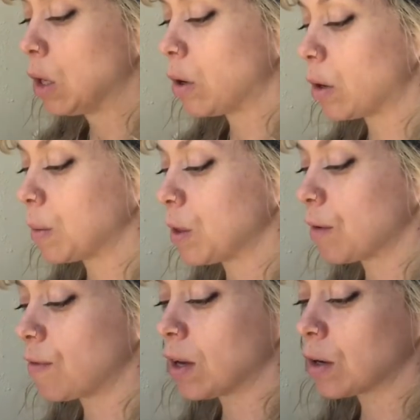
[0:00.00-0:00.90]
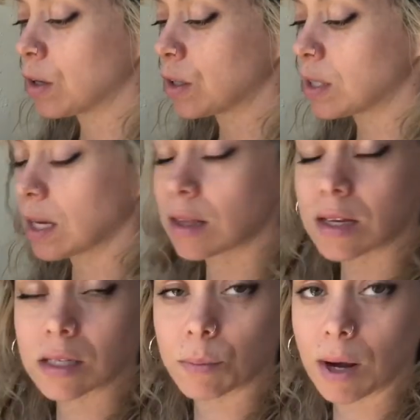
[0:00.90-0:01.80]
or with your fingers like
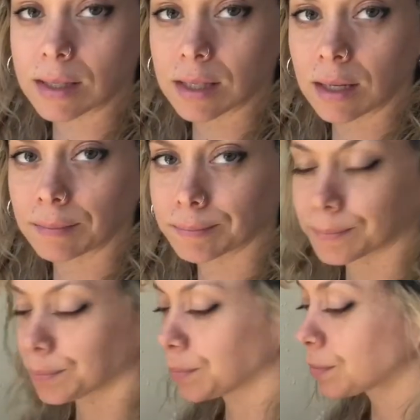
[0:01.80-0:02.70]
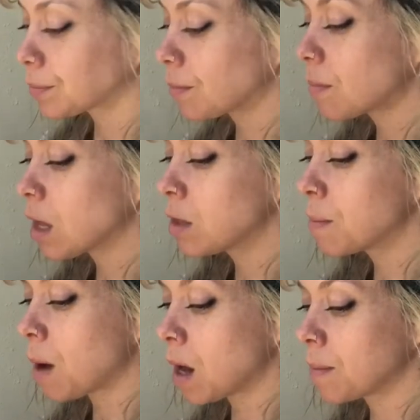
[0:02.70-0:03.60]
this, pressing on the
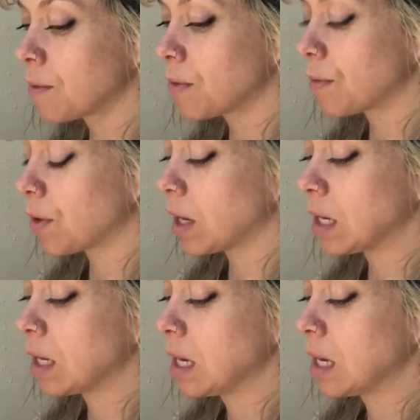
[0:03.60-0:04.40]
bottom of the foot.